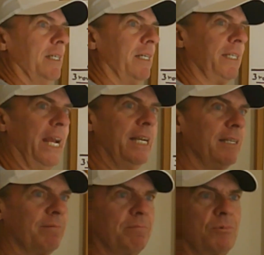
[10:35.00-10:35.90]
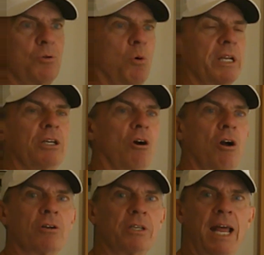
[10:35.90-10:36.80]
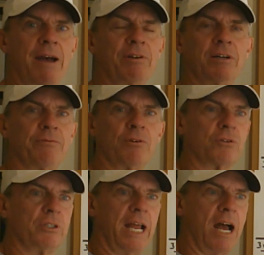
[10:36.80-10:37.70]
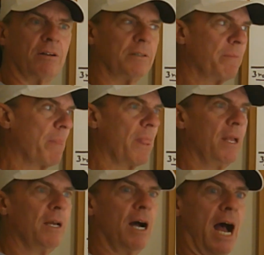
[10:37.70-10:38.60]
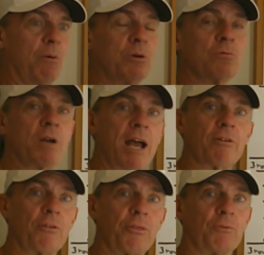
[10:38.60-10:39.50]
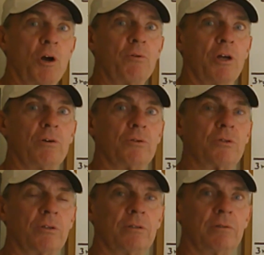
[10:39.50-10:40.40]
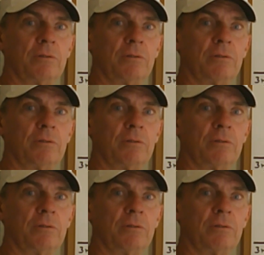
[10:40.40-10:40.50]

and gaining 20 yards and having a first down. I would rather throw those